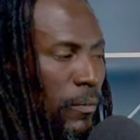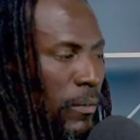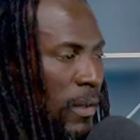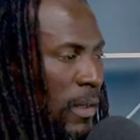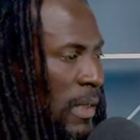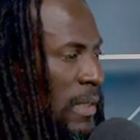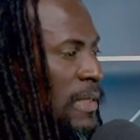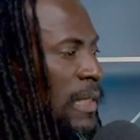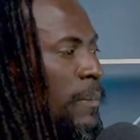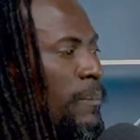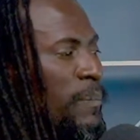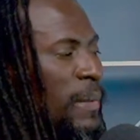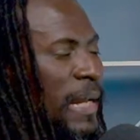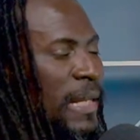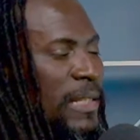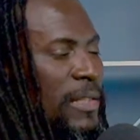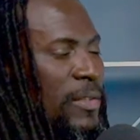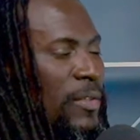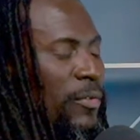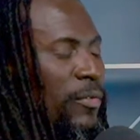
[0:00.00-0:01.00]
Because I'm
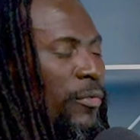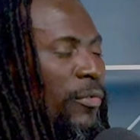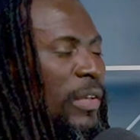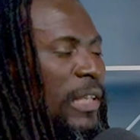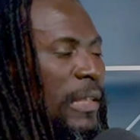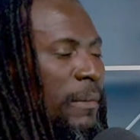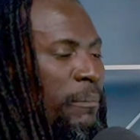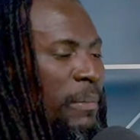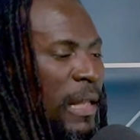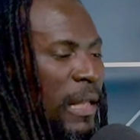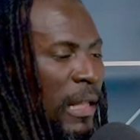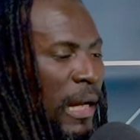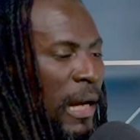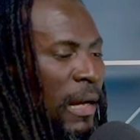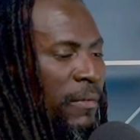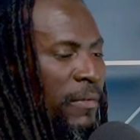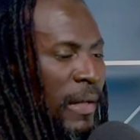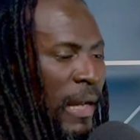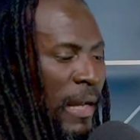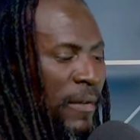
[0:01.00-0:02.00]
planning to rebuild.
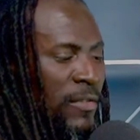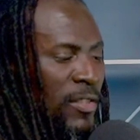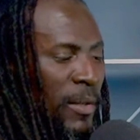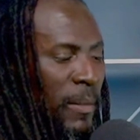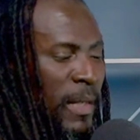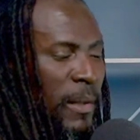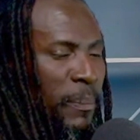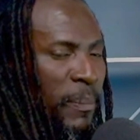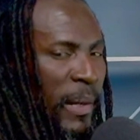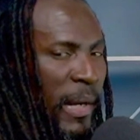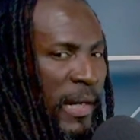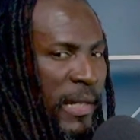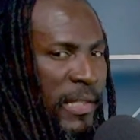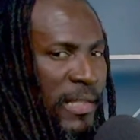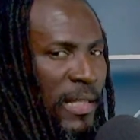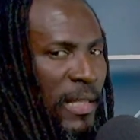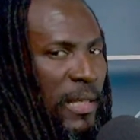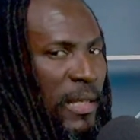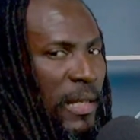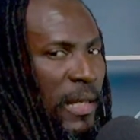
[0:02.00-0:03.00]
I have some of the parts.
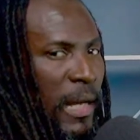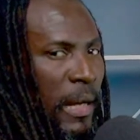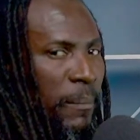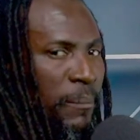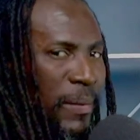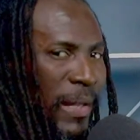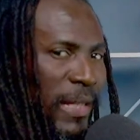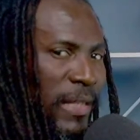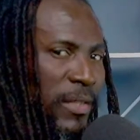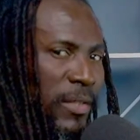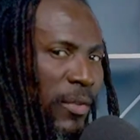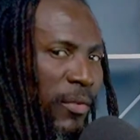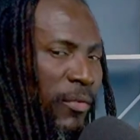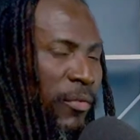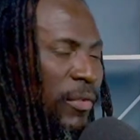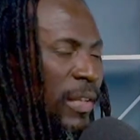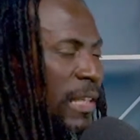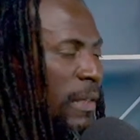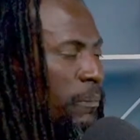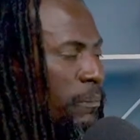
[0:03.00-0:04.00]
I'm planning to
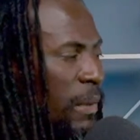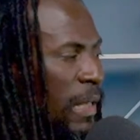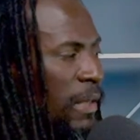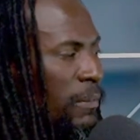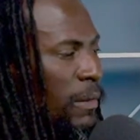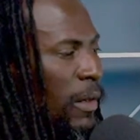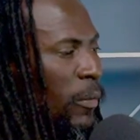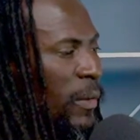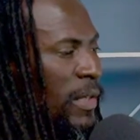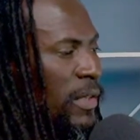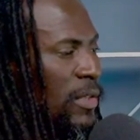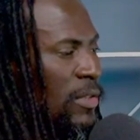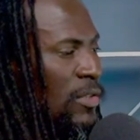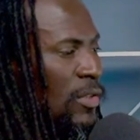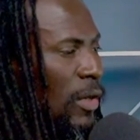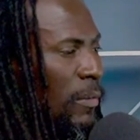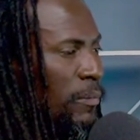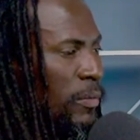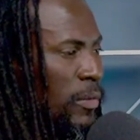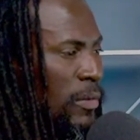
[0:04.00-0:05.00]
rebuild my Windows
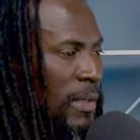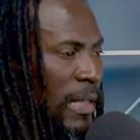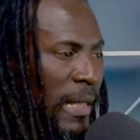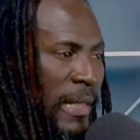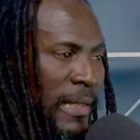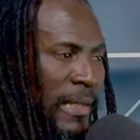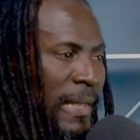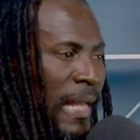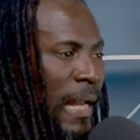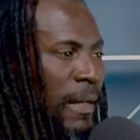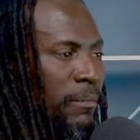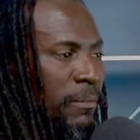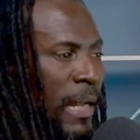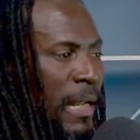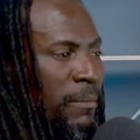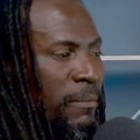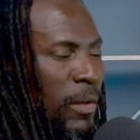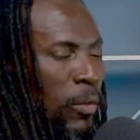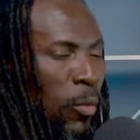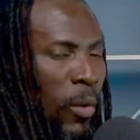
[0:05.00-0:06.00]
computer, and that
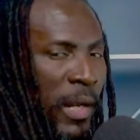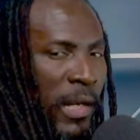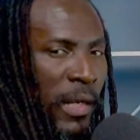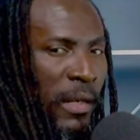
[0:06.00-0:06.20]
might be one